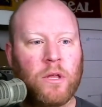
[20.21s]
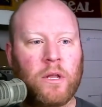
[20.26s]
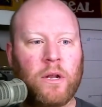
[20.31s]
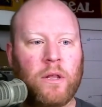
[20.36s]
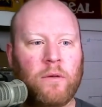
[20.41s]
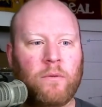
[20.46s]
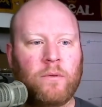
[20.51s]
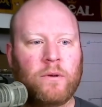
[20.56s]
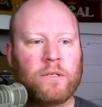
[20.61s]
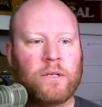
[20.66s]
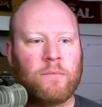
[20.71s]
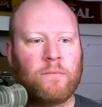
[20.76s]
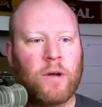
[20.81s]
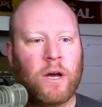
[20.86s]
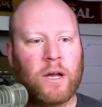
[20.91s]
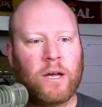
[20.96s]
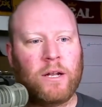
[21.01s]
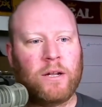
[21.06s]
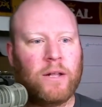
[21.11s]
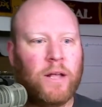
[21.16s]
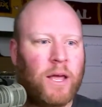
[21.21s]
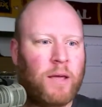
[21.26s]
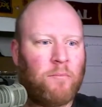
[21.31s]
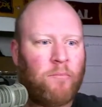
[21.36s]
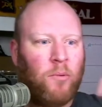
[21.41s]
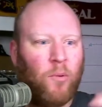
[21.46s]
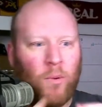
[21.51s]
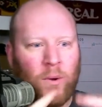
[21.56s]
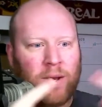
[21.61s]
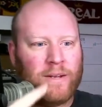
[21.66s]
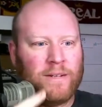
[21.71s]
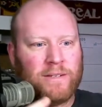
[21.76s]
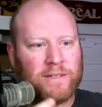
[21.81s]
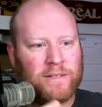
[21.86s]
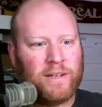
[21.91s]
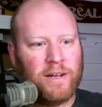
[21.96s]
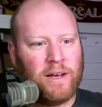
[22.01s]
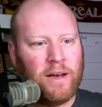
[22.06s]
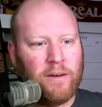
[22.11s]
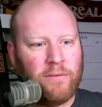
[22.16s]
In other words, I'm not going to point at
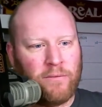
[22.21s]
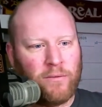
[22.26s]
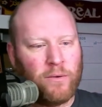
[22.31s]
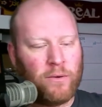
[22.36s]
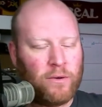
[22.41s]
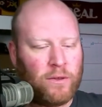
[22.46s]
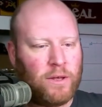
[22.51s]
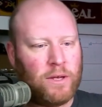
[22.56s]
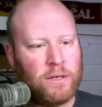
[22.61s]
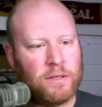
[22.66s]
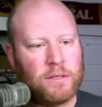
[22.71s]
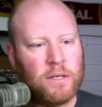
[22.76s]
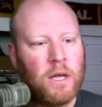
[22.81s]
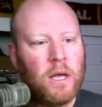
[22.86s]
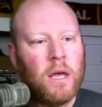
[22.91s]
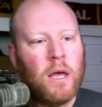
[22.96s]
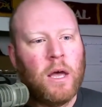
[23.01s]
stuff or things,